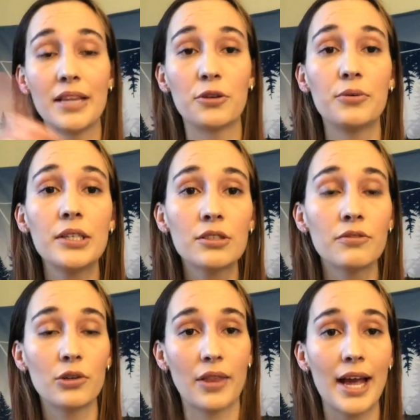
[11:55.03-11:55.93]
And the reason
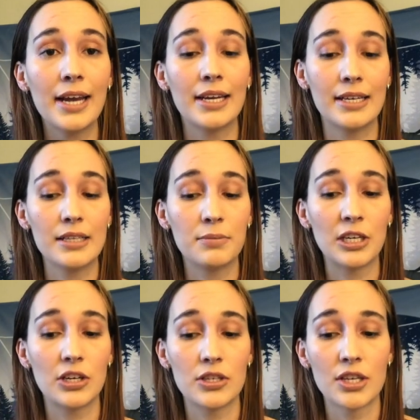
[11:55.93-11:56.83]
for that is
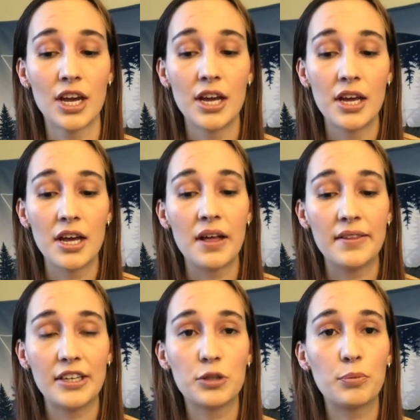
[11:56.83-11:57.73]
because
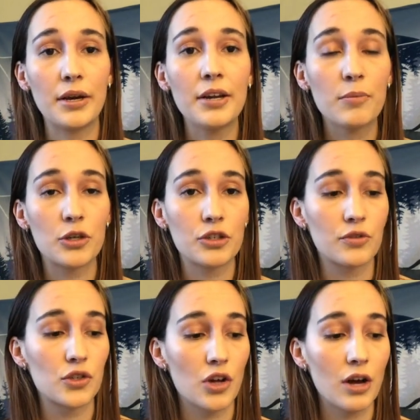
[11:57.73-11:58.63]
they spray a bunch of
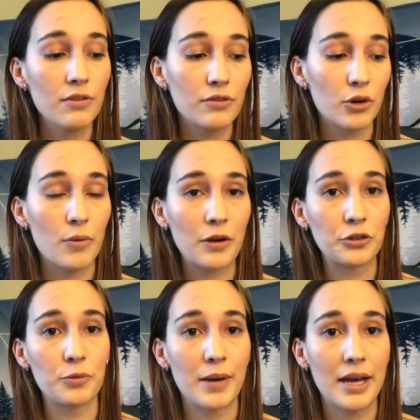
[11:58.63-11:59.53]
stuff around
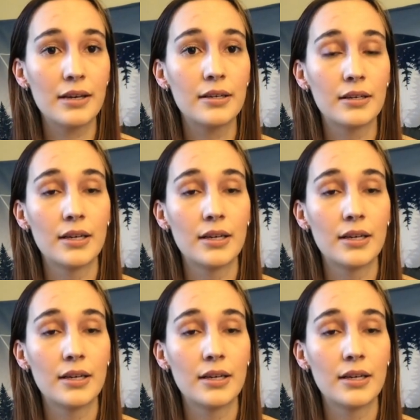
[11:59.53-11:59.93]
your bed,